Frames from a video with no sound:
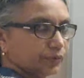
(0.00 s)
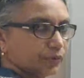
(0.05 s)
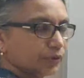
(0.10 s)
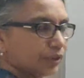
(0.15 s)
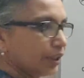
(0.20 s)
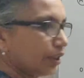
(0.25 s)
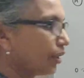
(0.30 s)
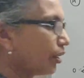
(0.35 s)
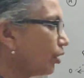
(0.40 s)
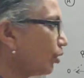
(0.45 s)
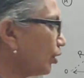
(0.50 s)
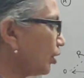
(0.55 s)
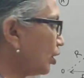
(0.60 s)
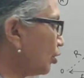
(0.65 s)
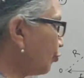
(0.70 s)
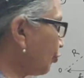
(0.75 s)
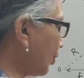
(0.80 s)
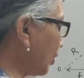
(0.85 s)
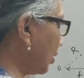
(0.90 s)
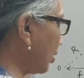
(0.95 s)
Okay, now
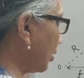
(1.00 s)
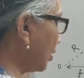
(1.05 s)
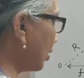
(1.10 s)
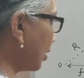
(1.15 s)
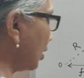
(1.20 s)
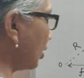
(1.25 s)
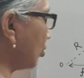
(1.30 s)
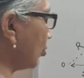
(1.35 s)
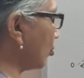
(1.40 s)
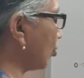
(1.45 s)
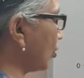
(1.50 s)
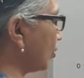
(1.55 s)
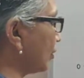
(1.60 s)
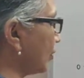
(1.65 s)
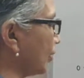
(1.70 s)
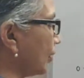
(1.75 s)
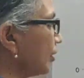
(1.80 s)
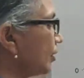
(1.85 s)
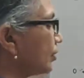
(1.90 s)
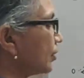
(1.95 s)
if I
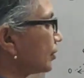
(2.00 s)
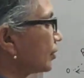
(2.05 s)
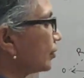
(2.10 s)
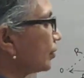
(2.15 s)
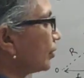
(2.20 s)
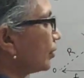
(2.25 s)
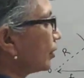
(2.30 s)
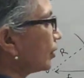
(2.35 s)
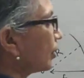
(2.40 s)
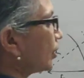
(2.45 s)
redraw this